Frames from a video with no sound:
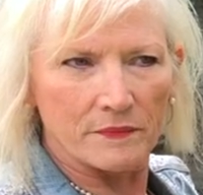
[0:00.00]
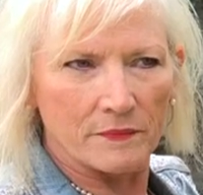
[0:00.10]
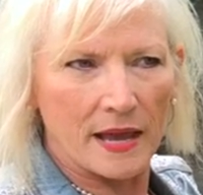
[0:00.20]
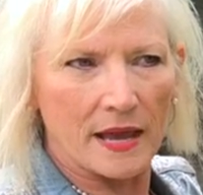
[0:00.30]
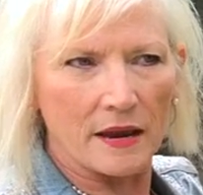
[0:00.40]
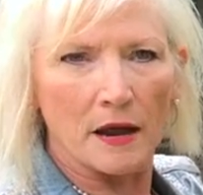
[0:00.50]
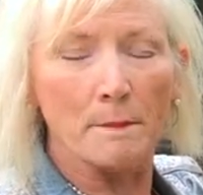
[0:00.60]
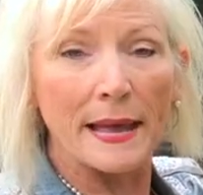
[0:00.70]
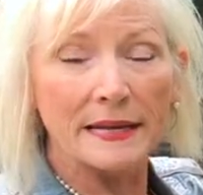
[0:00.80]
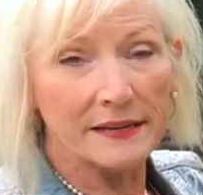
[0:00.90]
had
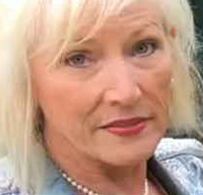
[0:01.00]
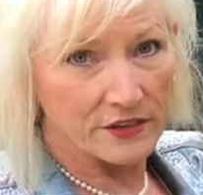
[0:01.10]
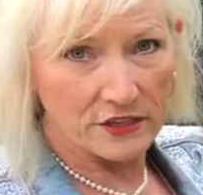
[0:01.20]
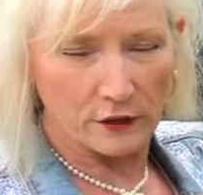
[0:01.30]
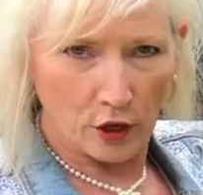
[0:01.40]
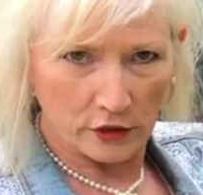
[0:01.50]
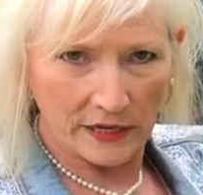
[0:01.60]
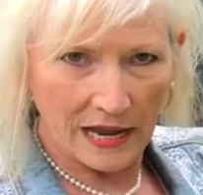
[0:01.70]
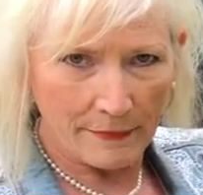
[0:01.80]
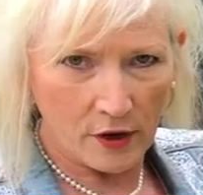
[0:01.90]
abandoned this a long
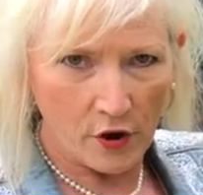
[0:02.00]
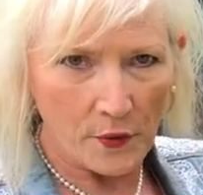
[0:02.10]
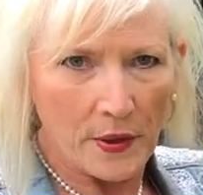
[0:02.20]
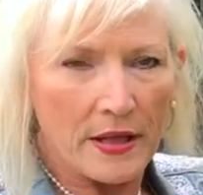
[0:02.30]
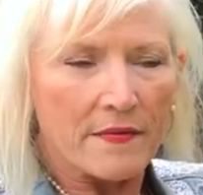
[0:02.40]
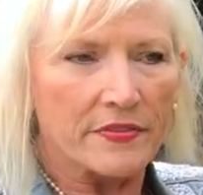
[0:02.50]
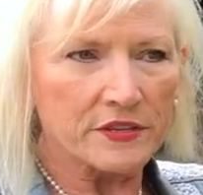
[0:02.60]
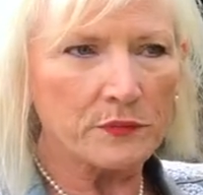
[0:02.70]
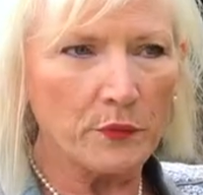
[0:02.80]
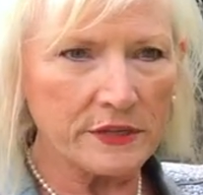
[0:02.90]
time ago.
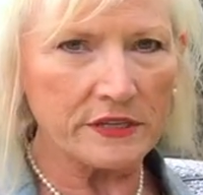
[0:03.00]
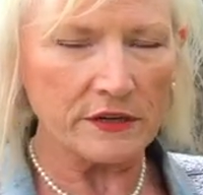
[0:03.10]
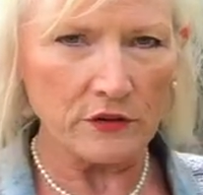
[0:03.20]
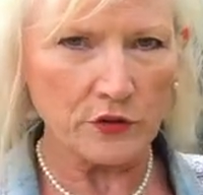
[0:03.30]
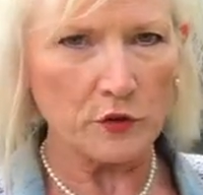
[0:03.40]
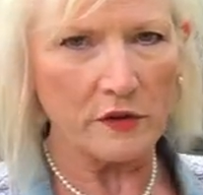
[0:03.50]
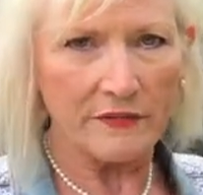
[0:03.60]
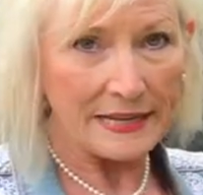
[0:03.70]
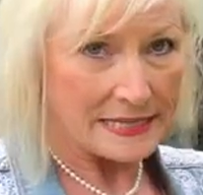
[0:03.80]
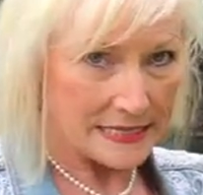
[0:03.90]
This was still sort of
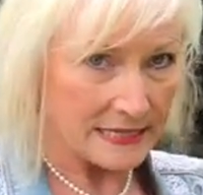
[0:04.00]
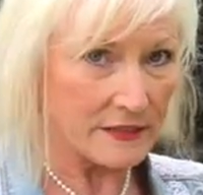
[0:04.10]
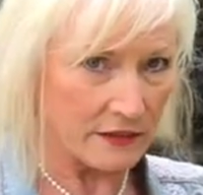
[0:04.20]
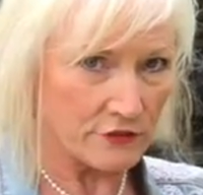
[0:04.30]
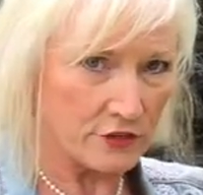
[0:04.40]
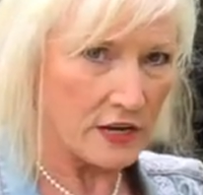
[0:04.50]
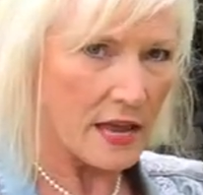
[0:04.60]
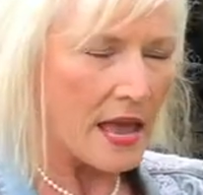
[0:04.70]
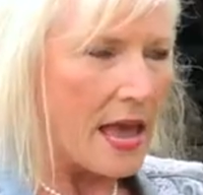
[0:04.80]
Indian country.